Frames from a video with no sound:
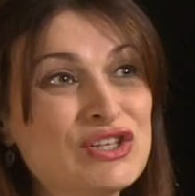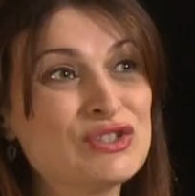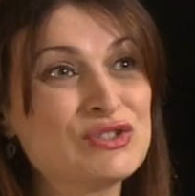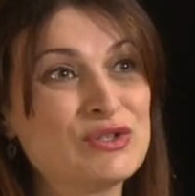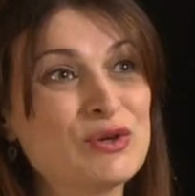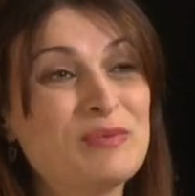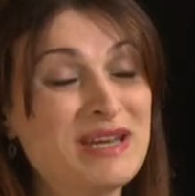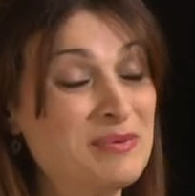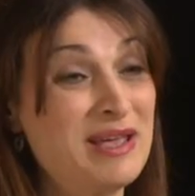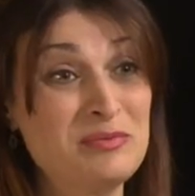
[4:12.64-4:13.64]
So
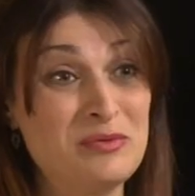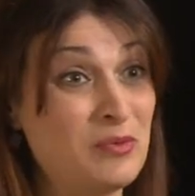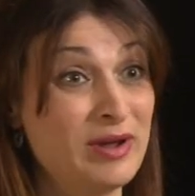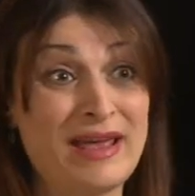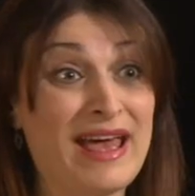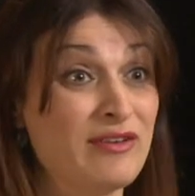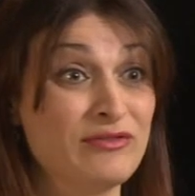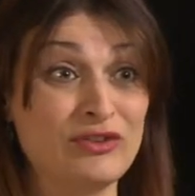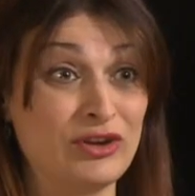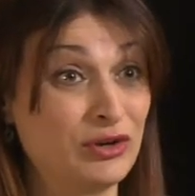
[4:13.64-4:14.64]
many people want to
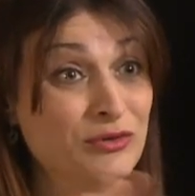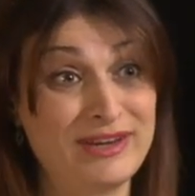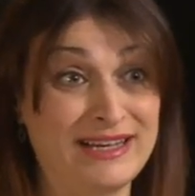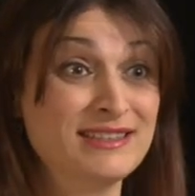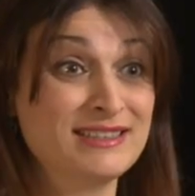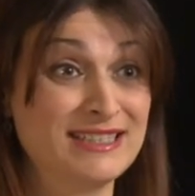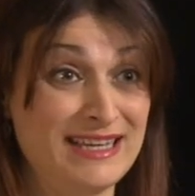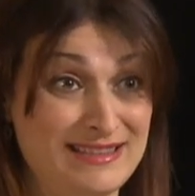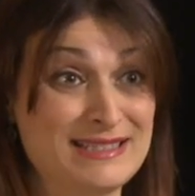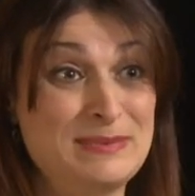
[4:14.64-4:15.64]
have a career
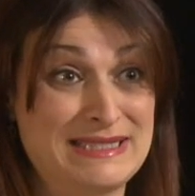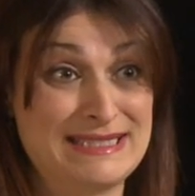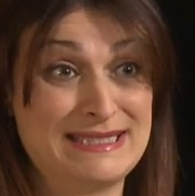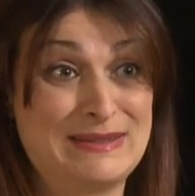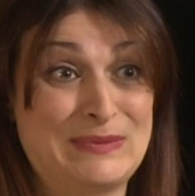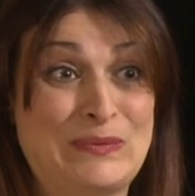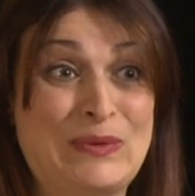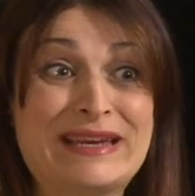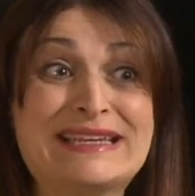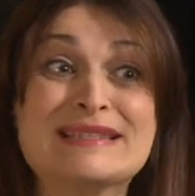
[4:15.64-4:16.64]
in this business.
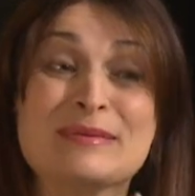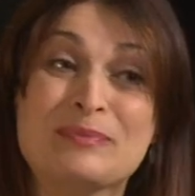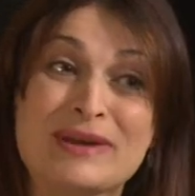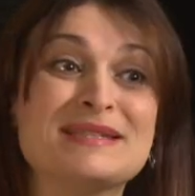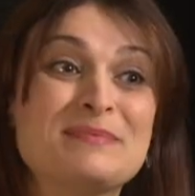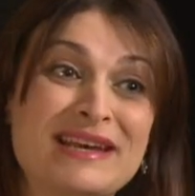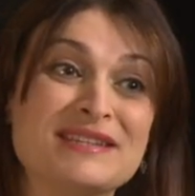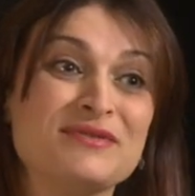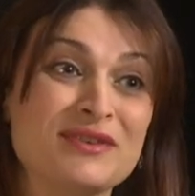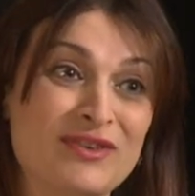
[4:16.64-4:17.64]
What is the best
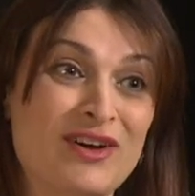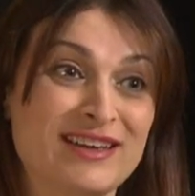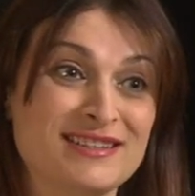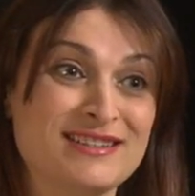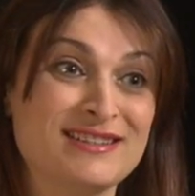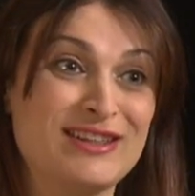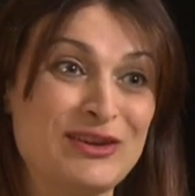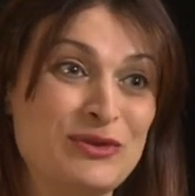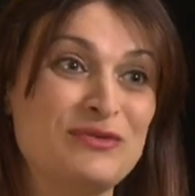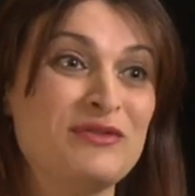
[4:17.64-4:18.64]
piece of advice
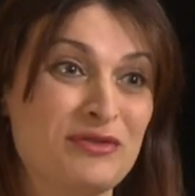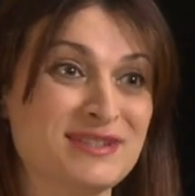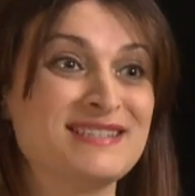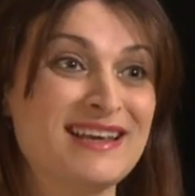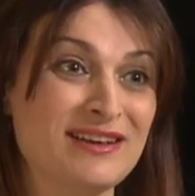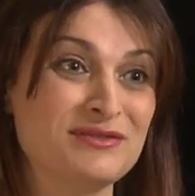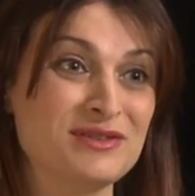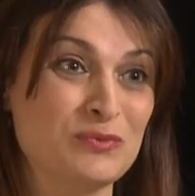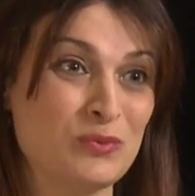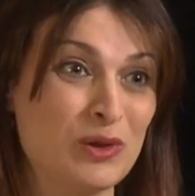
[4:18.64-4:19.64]
that you've ever
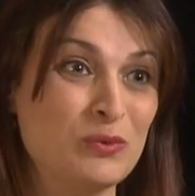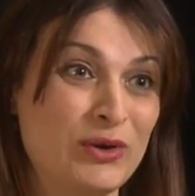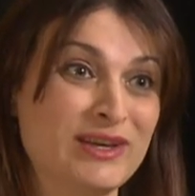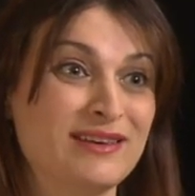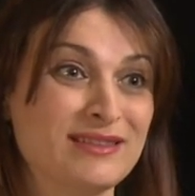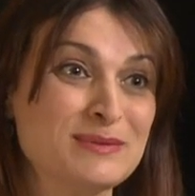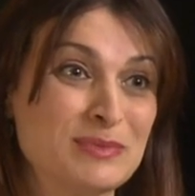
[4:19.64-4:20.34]
received while working in this